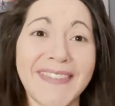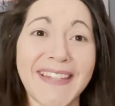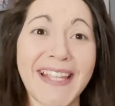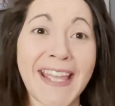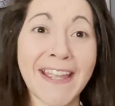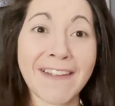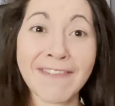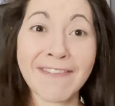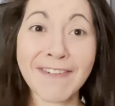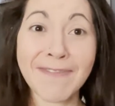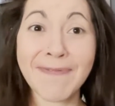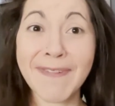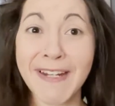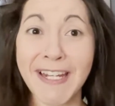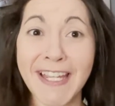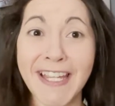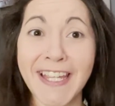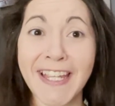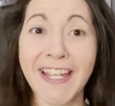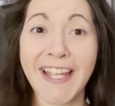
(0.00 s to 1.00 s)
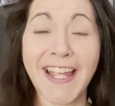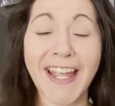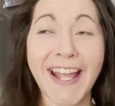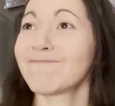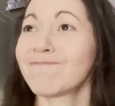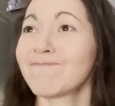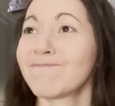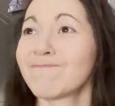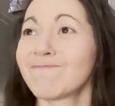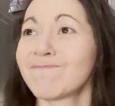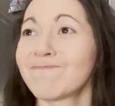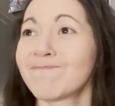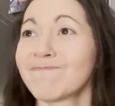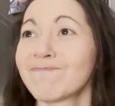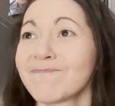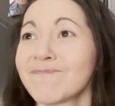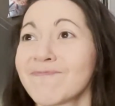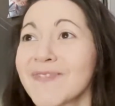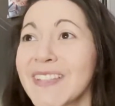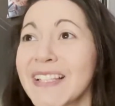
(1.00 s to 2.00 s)
Everybody.
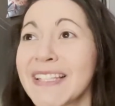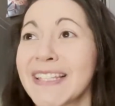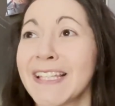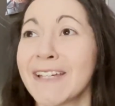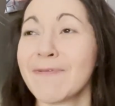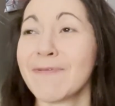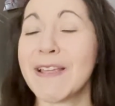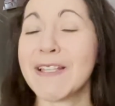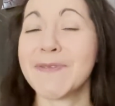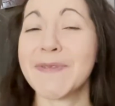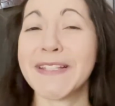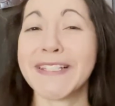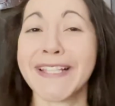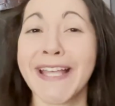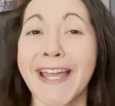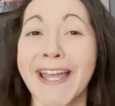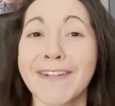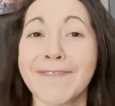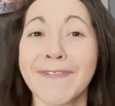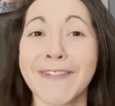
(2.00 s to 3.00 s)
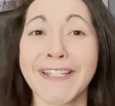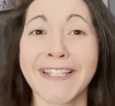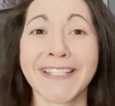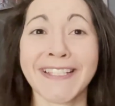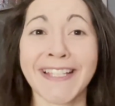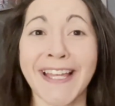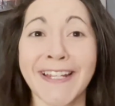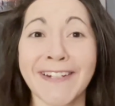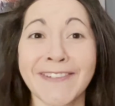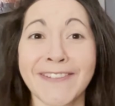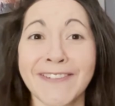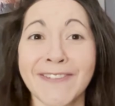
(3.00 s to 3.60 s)
That makes me sad because I